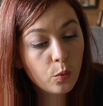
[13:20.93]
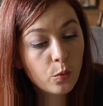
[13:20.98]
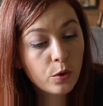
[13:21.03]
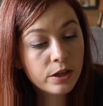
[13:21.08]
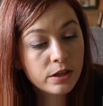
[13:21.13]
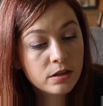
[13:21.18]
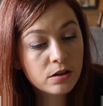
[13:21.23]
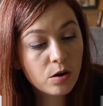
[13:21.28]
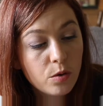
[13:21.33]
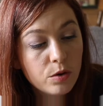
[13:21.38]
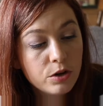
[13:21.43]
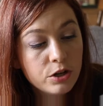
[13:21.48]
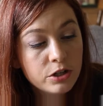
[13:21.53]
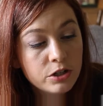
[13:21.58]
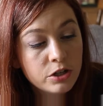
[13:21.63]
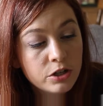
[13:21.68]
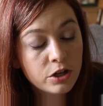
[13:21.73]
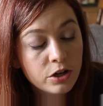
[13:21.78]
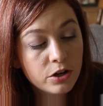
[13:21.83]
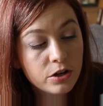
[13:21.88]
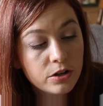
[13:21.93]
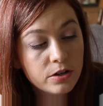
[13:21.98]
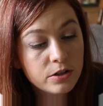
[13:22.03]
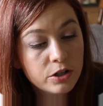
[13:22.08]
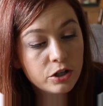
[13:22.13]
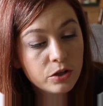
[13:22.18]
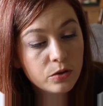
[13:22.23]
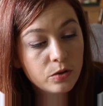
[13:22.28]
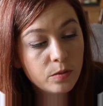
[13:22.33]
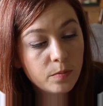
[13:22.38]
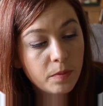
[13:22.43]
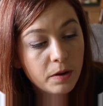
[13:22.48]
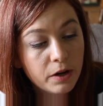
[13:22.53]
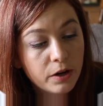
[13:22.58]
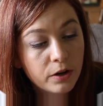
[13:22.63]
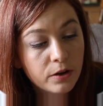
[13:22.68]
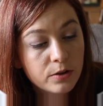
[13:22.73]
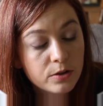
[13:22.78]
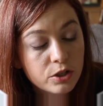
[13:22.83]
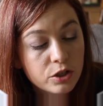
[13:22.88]
With no one to turn to but
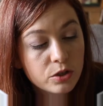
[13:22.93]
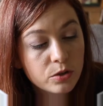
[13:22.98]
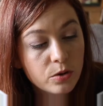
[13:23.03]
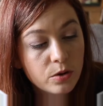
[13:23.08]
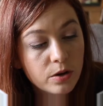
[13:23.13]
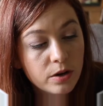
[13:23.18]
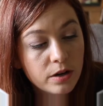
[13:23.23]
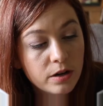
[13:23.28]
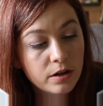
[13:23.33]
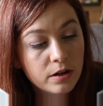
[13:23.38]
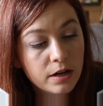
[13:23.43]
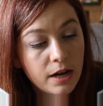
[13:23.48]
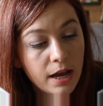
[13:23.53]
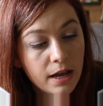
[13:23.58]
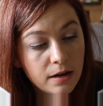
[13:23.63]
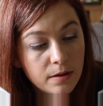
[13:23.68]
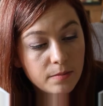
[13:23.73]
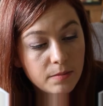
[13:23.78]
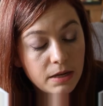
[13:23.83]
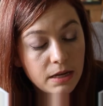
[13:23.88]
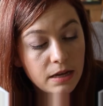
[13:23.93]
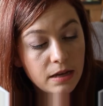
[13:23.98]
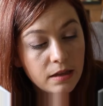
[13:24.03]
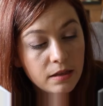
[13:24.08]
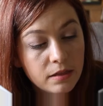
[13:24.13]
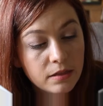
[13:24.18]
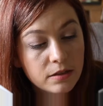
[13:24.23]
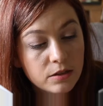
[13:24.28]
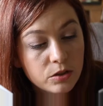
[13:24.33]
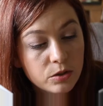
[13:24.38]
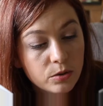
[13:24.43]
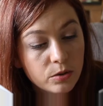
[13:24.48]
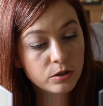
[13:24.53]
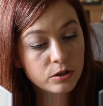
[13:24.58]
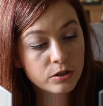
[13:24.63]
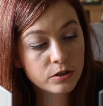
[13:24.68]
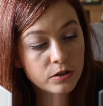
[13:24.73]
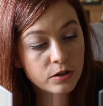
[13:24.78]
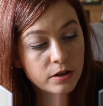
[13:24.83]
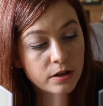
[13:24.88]
her sworn enemy, the
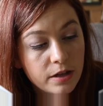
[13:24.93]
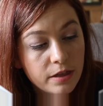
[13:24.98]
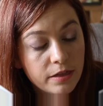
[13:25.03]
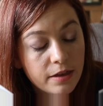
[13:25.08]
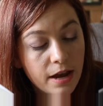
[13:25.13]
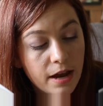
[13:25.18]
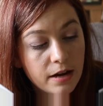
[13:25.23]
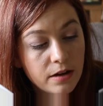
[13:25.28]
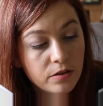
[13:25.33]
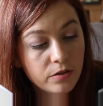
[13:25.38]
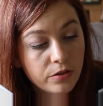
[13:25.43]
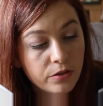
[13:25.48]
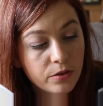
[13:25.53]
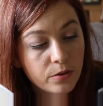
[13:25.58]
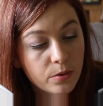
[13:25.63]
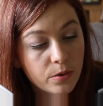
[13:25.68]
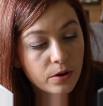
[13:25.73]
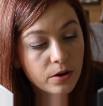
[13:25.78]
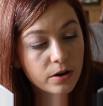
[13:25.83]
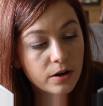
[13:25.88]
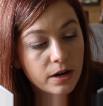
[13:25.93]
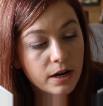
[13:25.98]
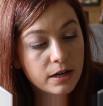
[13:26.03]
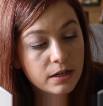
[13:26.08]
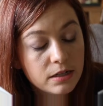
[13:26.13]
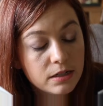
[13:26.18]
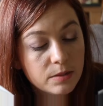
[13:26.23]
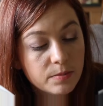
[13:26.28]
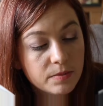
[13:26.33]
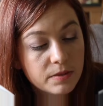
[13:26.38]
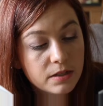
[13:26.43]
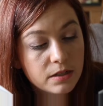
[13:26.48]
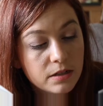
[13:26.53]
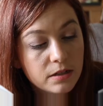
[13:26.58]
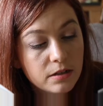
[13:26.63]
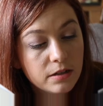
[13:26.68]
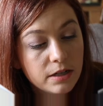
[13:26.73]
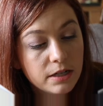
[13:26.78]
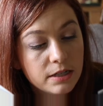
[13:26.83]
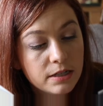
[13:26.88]
sorcerer Nathaniel Thorne, and his
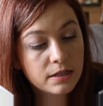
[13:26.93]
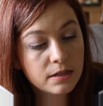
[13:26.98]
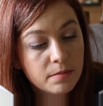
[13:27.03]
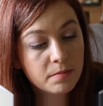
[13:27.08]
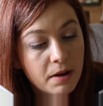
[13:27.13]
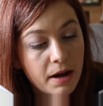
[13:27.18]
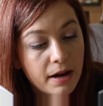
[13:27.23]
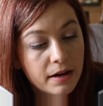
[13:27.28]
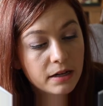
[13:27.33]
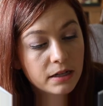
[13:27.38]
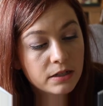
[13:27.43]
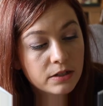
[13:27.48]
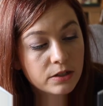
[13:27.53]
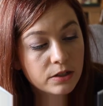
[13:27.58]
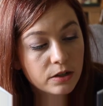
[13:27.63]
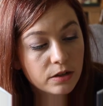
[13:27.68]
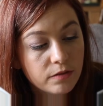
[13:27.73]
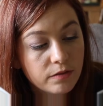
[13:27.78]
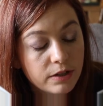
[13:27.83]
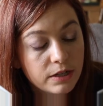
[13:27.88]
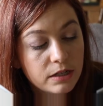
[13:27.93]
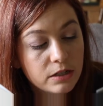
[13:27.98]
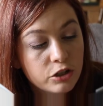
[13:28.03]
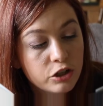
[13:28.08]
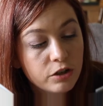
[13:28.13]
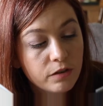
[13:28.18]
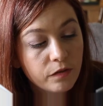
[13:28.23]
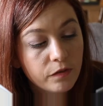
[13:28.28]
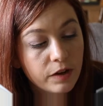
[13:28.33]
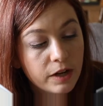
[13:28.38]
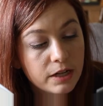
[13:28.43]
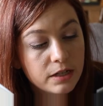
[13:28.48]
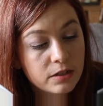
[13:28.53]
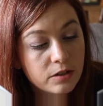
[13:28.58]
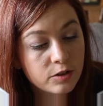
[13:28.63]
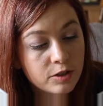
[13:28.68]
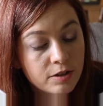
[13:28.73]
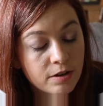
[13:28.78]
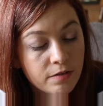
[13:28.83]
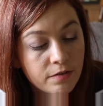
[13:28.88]
mysterious demonic servant, she finds
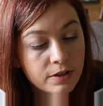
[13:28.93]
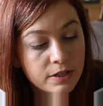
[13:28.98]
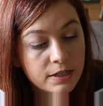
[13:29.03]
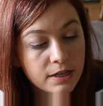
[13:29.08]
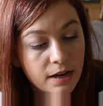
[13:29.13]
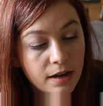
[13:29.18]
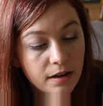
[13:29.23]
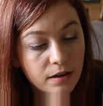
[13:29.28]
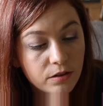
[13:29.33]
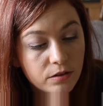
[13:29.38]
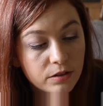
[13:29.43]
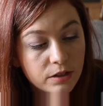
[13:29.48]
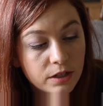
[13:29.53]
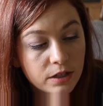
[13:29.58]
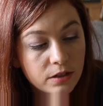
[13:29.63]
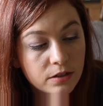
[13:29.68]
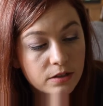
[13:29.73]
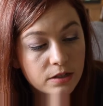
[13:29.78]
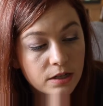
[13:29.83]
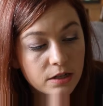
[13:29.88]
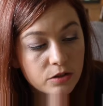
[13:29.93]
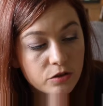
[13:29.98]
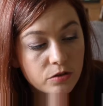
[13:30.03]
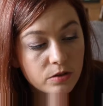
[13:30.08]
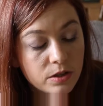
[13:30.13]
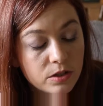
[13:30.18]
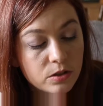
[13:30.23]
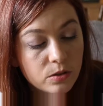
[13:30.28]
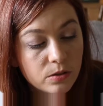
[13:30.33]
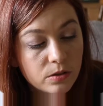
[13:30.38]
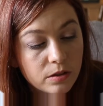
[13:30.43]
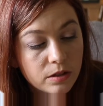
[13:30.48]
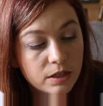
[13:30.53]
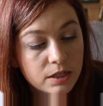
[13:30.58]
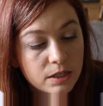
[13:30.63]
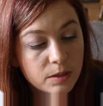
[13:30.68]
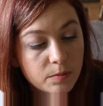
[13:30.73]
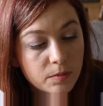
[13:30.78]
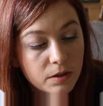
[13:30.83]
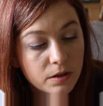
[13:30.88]
herself entangled in a centuries-old
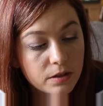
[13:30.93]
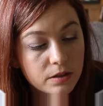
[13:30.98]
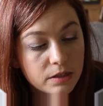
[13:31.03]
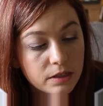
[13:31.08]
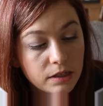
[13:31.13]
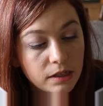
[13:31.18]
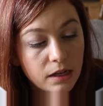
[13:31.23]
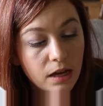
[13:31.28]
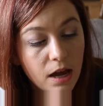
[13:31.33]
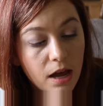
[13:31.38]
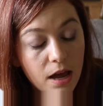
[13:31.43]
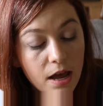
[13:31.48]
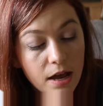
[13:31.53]
conspiracy.